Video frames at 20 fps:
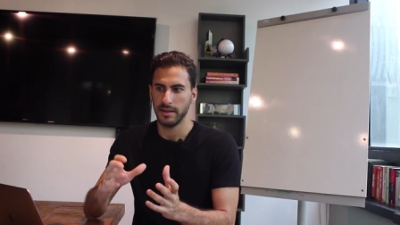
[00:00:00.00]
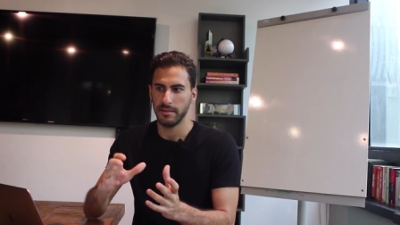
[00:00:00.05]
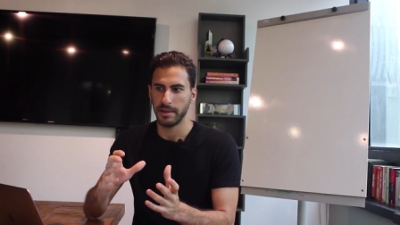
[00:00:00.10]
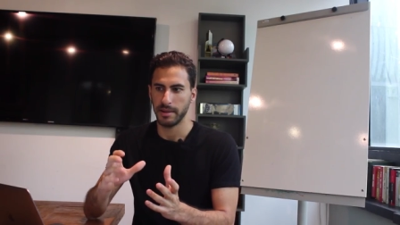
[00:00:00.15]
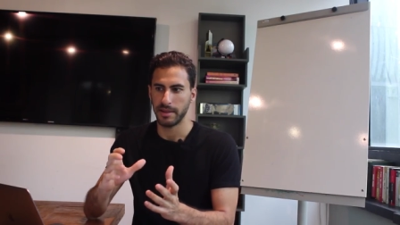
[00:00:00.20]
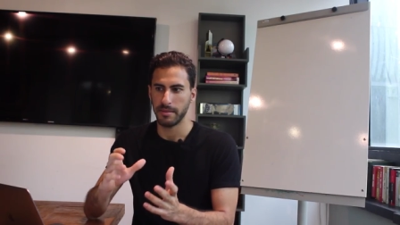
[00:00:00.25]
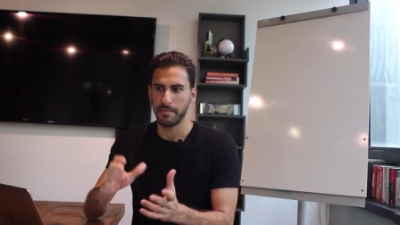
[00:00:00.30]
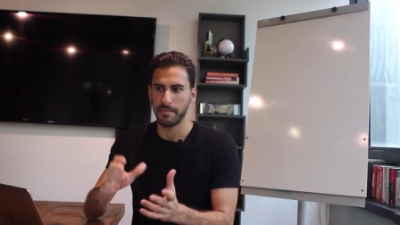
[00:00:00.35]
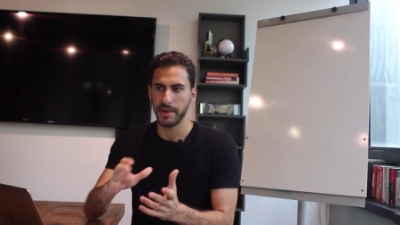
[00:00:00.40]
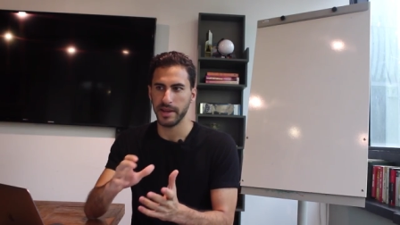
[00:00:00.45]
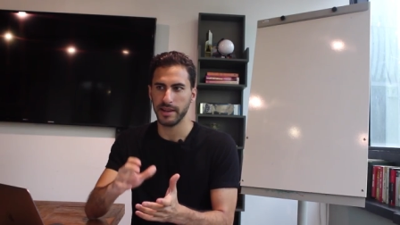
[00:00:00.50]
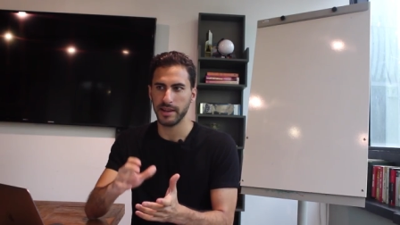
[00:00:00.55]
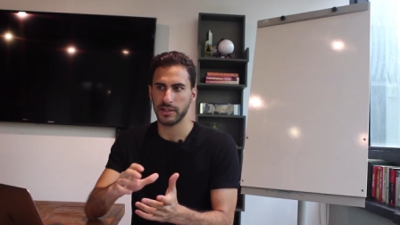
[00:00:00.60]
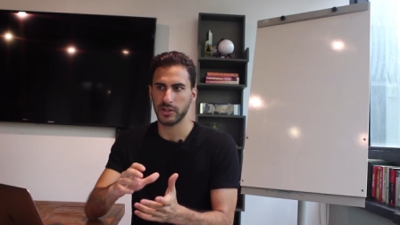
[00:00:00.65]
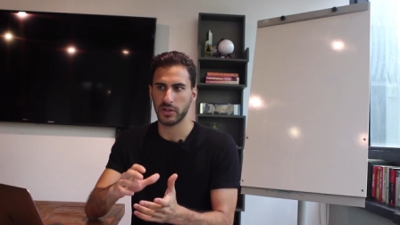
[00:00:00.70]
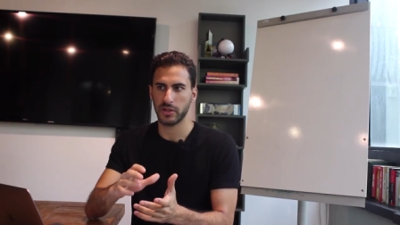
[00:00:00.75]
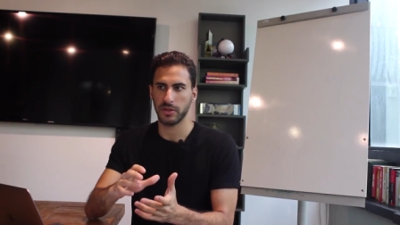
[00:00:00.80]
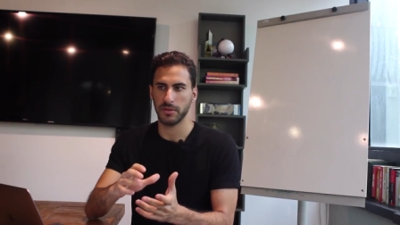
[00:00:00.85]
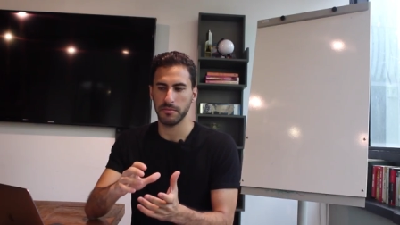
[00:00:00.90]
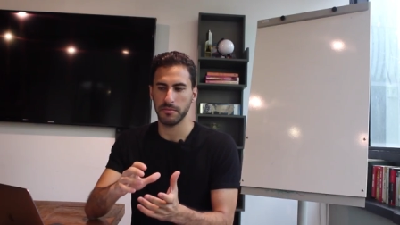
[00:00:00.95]
But the
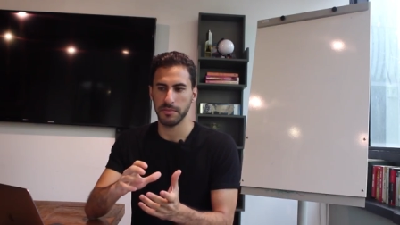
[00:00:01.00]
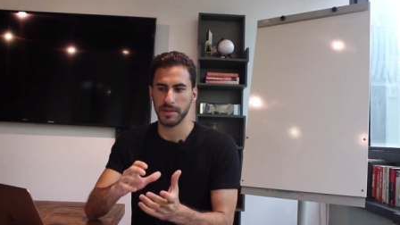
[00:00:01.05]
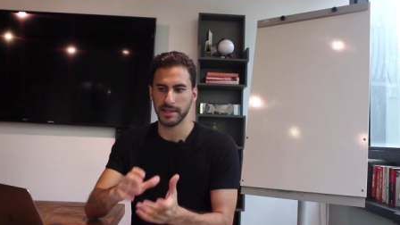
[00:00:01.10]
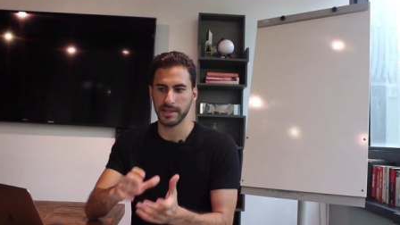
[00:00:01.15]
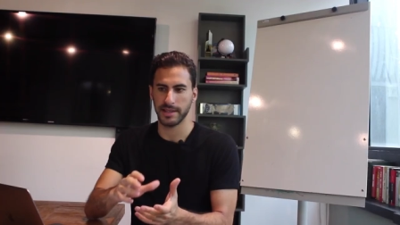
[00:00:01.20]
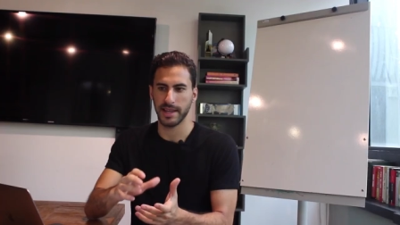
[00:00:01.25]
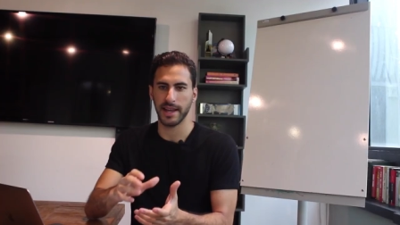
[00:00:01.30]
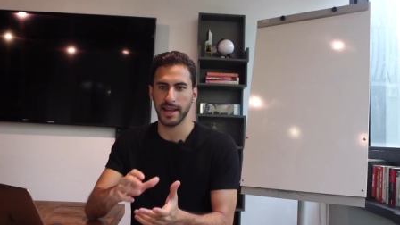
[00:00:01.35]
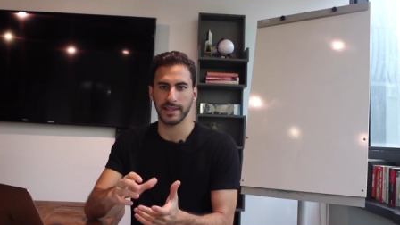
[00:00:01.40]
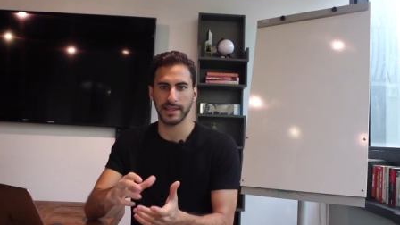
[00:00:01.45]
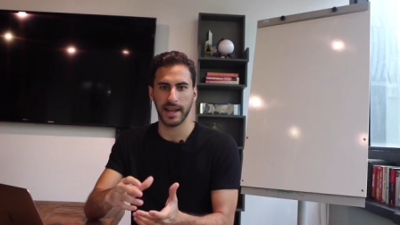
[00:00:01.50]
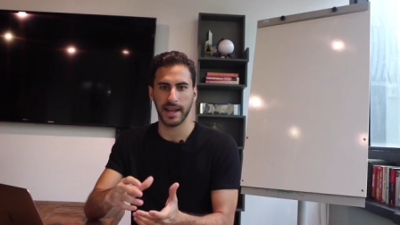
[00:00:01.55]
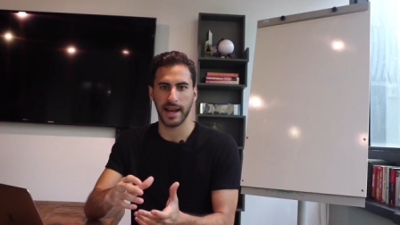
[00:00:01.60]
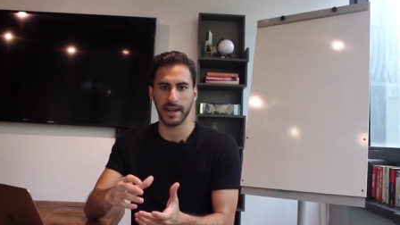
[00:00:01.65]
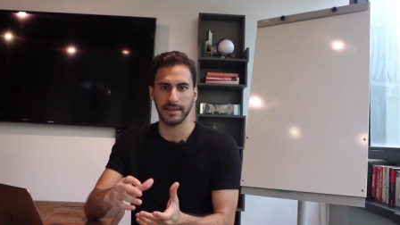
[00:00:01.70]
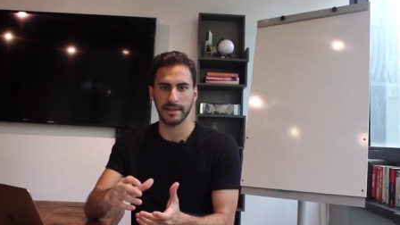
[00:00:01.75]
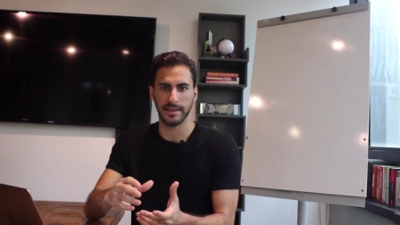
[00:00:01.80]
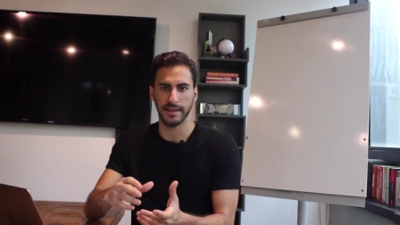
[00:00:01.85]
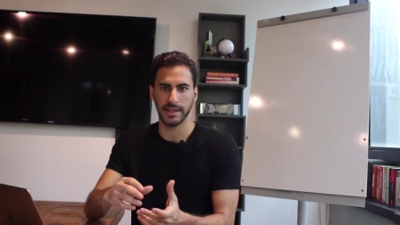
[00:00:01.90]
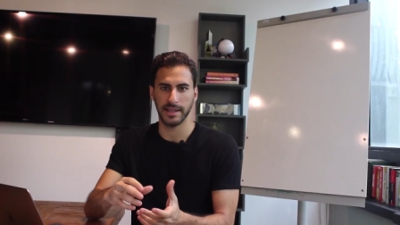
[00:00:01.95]
biggest mistakes that
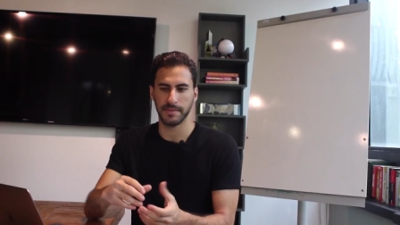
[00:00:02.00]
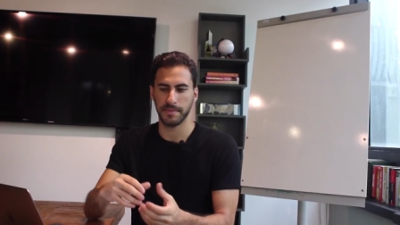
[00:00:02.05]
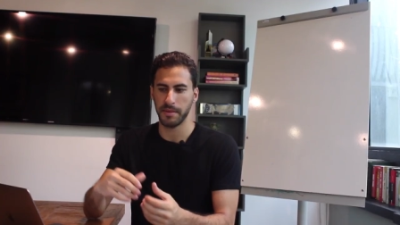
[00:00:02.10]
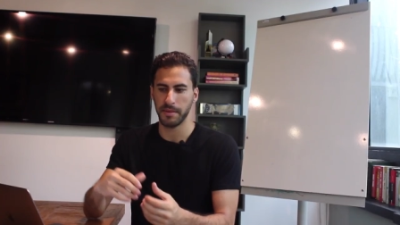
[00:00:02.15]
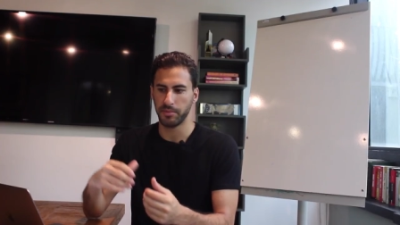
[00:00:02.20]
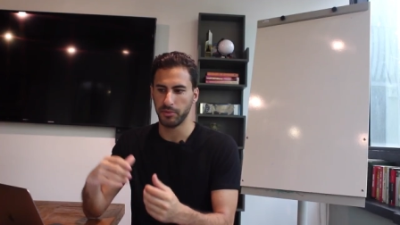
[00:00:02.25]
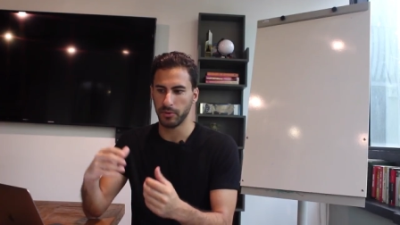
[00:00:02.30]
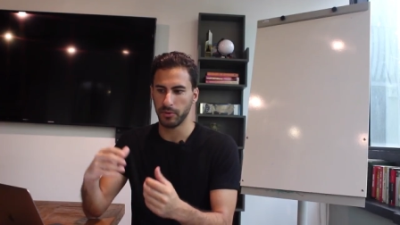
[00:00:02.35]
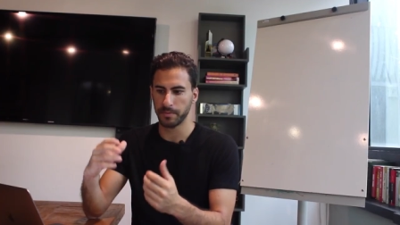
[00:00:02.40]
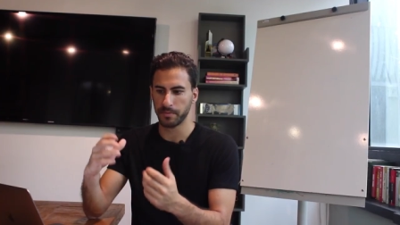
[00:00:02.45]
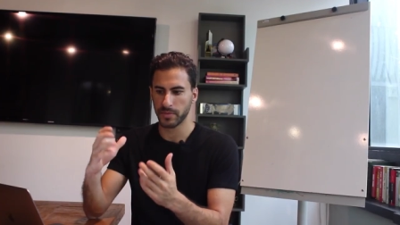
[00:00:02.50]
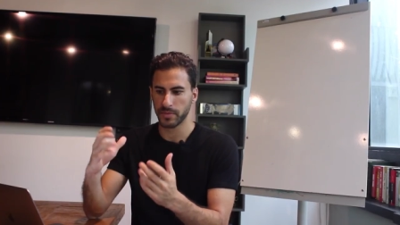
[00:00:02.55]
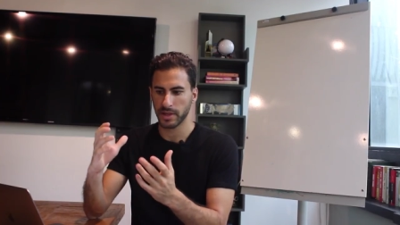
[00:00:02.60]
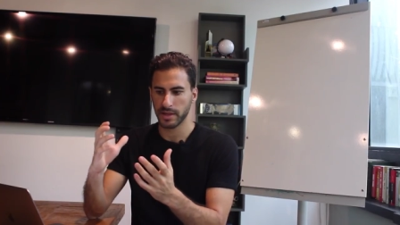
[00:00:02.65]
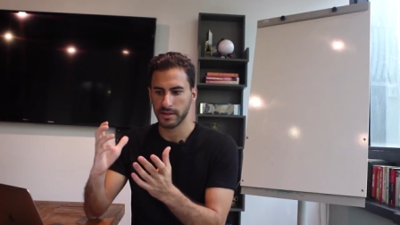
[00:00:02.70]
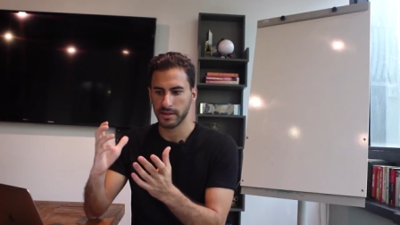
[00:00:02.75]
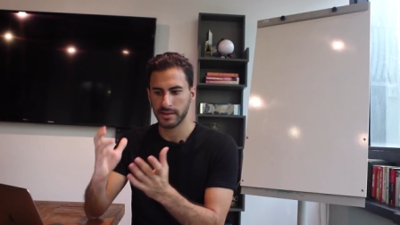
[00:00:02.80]
I see is people